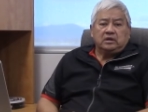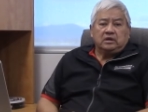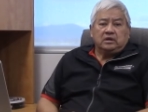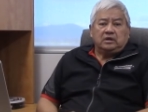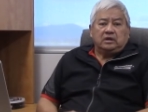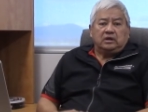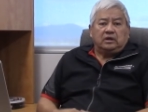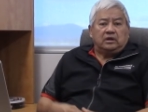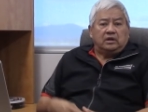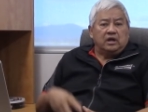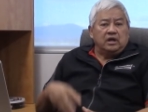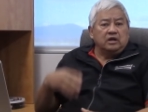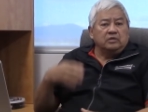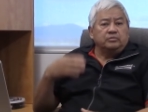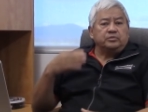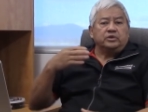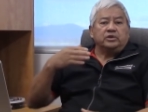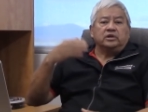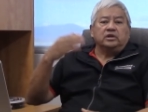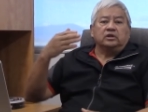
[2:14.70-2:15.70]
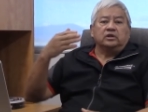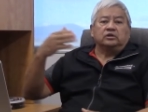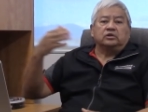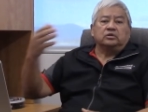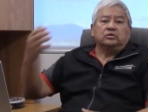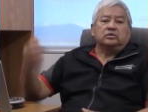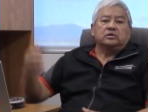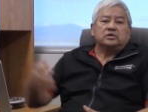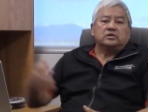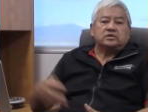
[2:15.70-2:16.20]
it'll help you get
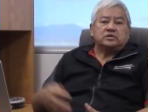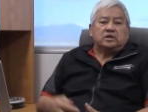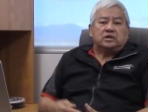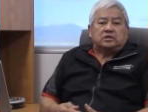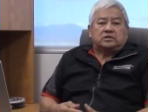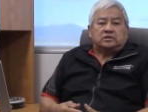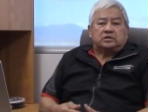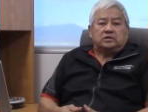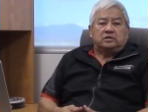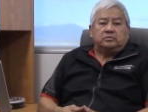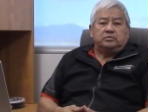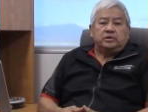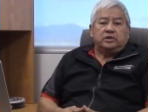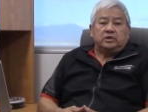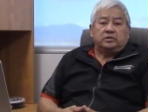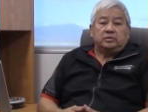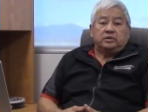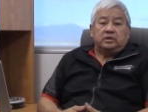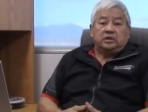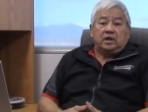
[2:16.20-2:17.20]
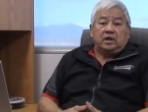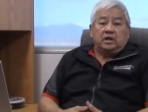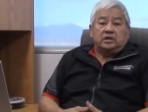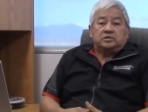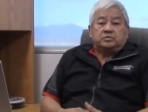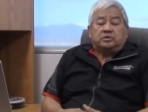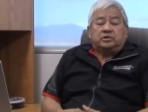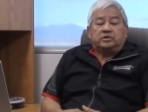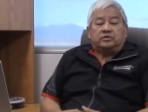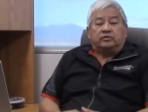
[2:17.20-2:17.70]
through this next little bit. It has
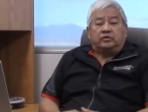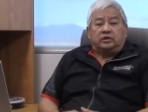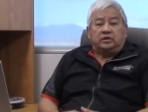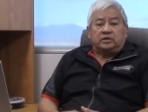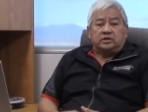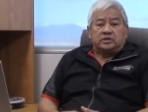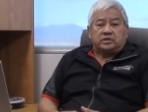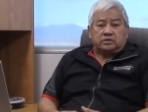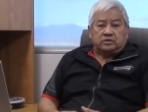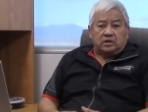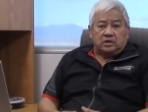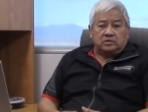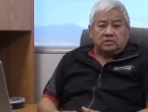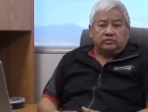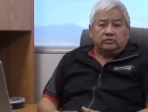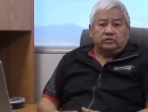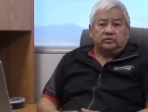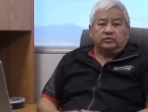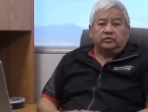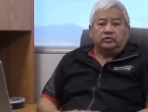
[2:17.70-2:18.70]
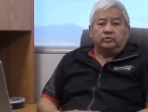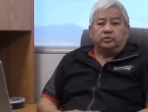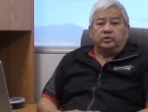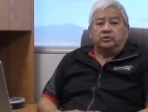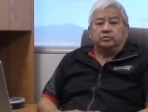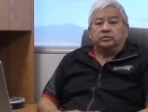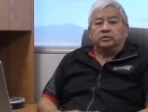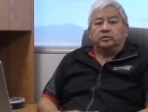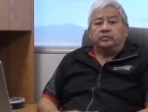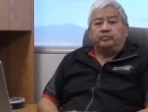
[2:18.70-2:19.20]
been very stressful for
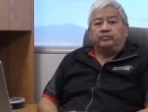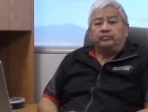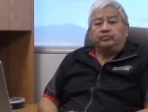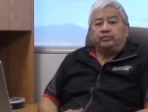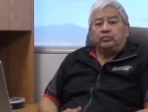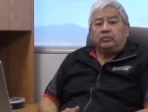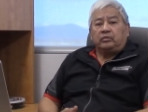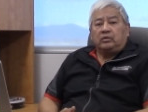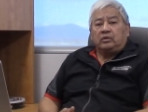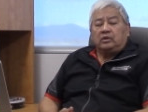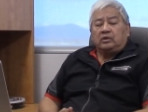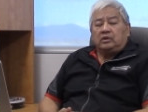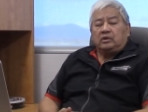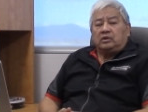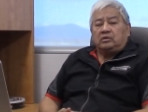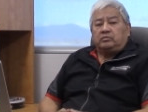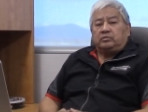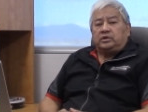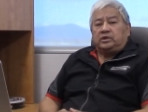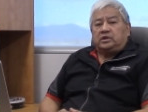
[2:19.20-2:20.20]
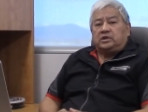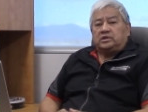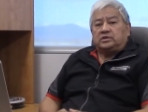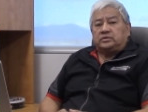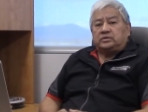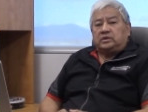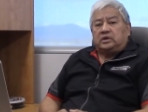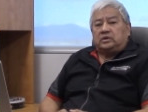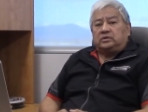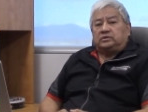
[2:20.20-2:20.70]
people because
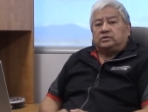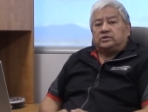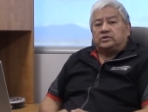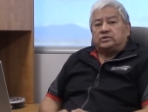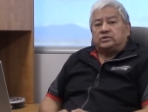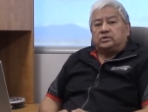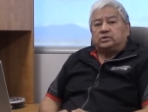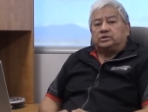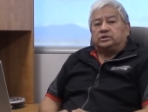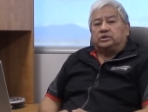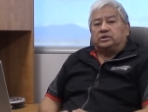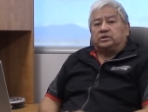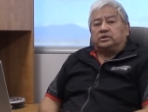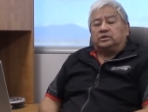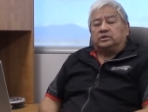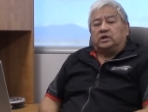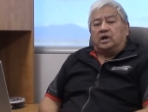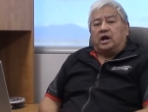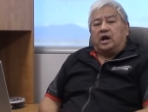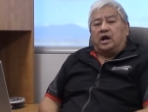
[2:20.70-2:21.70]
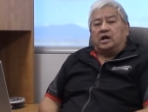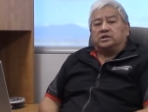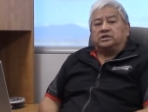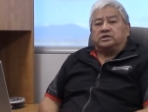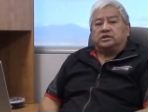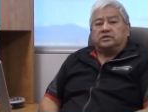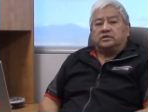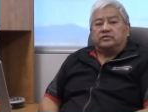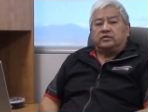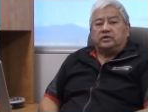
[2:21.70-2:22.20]
without the social
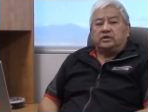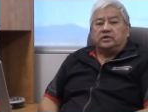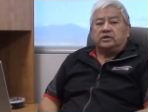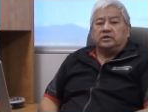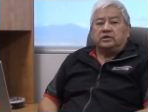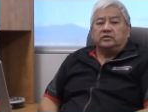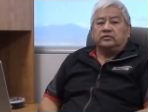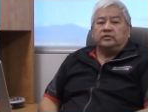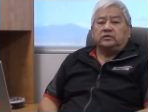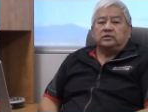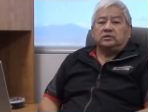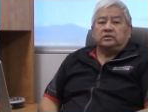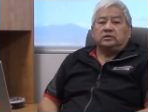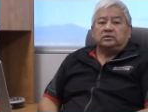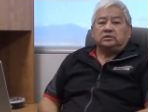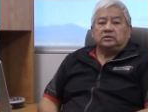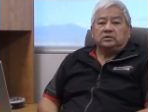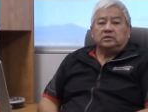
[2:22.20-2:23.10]
interaction, it's very difficult.